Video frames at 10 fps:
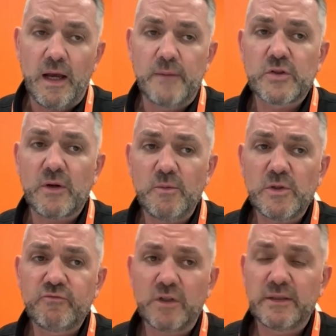So I
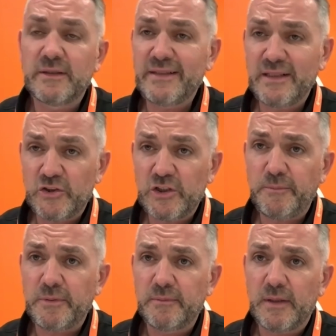was running a dealership
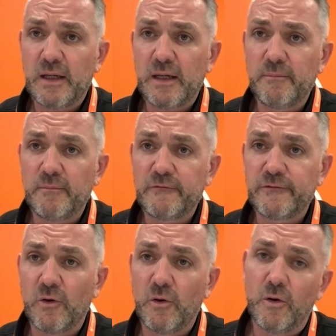
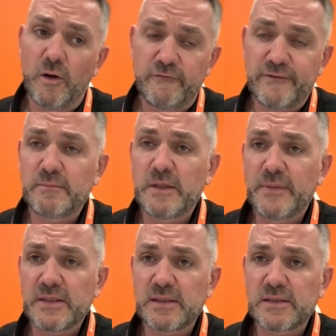for a family
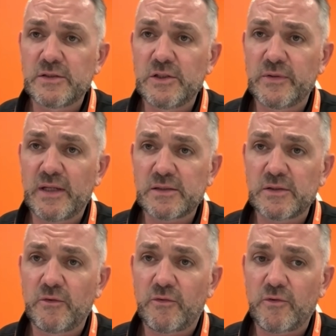business in
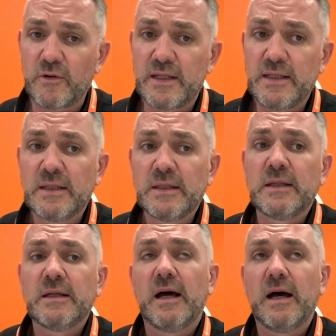2003.
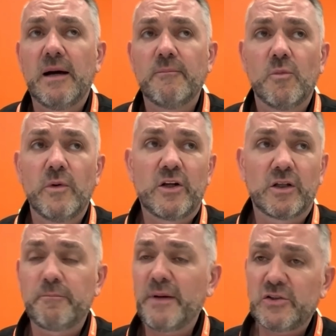We got
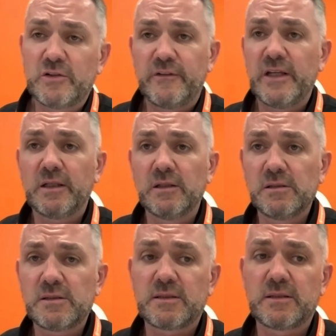a batch of
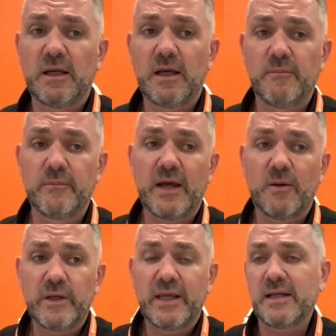vehicles that
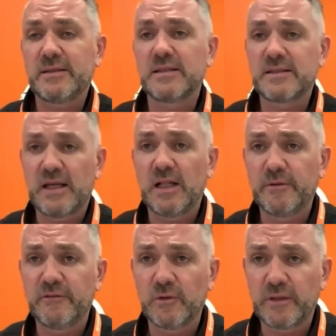we had to sell
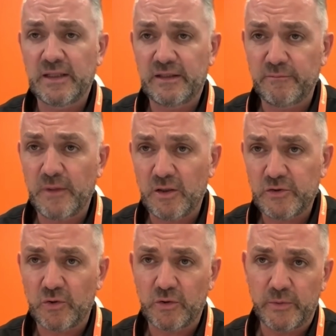before the end of
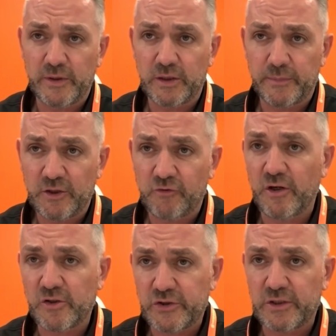March, or they were going to be
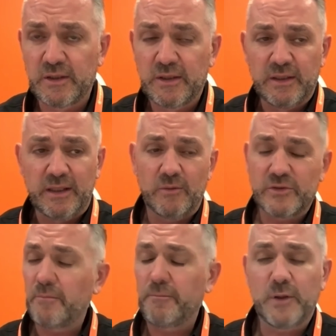crushed. It was
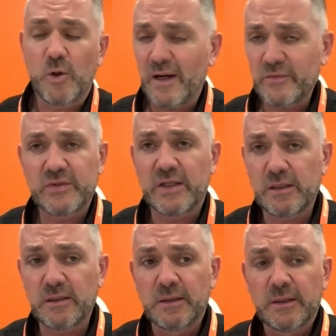a blowout
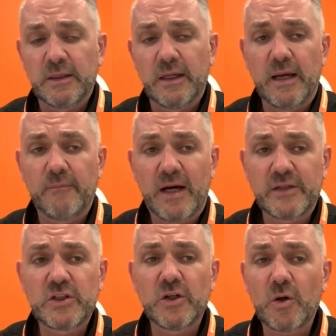deal. I
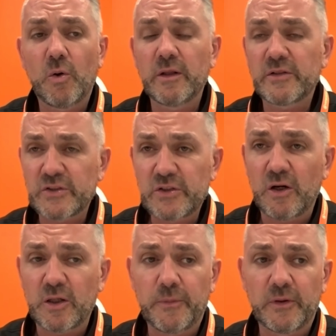took all the
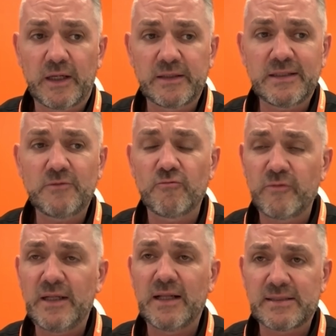stock, but I didn't
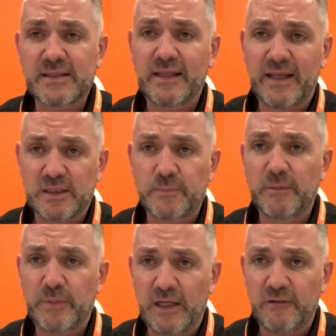realize that they had to be
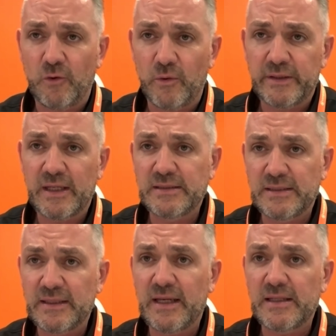paid for in 90
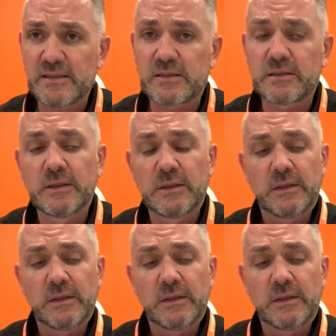days.